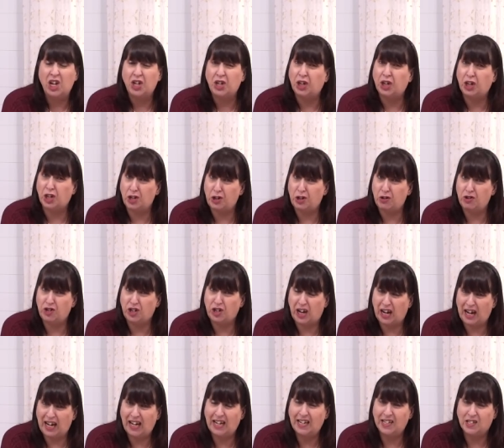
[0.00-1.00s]
you can use your
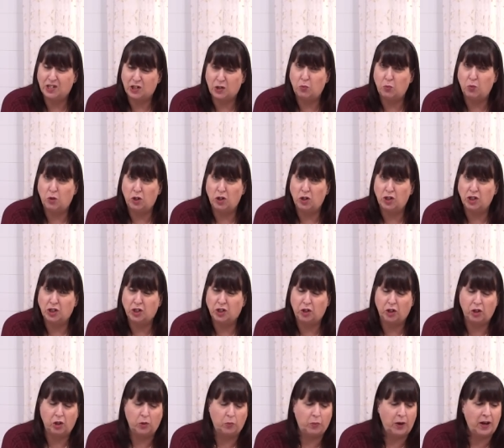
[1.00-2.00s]
inks to
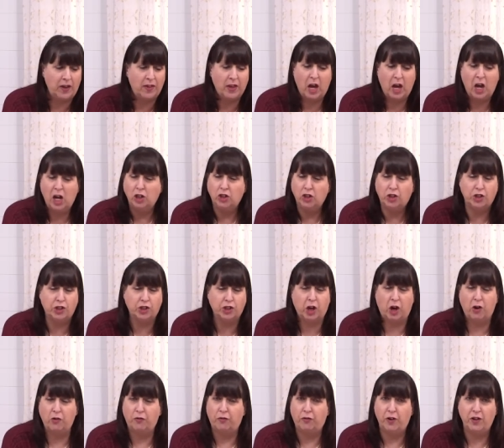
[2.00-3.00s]
watercolour with. Just
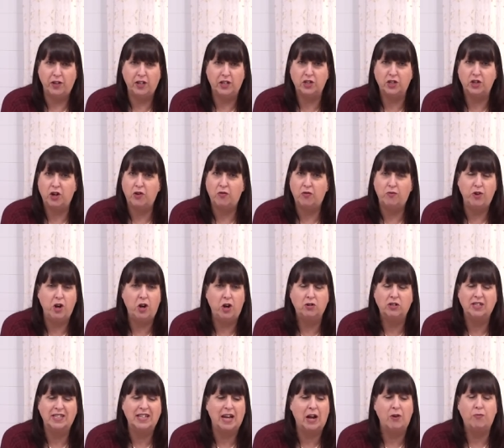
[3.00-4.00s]
go for it. There's no
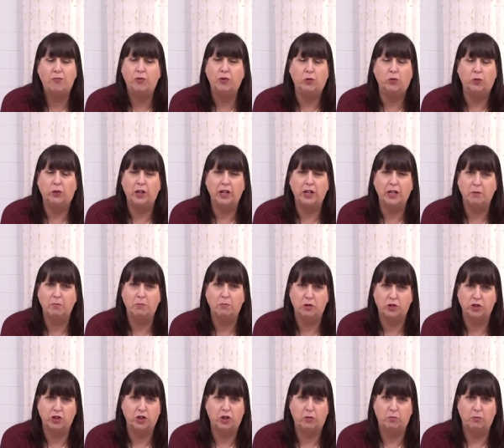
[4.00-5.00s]
set rule that you
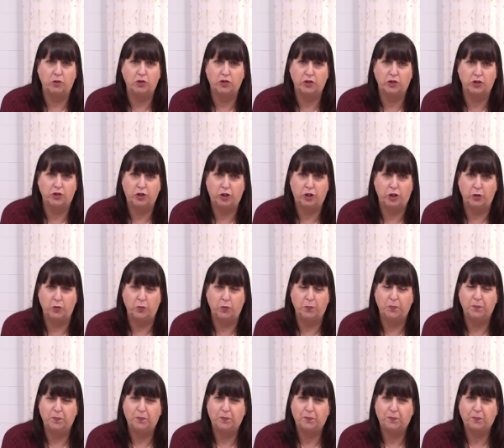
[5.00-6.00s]
must or mustn't do.
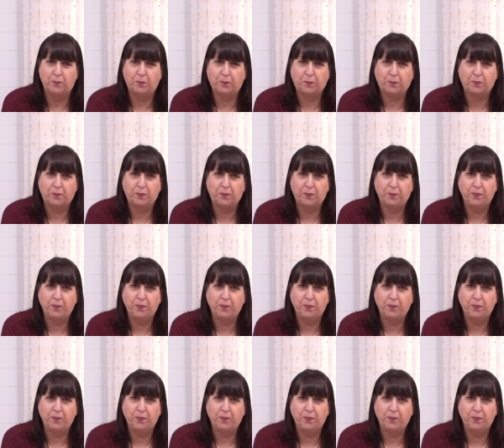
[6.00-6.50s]
Perfect,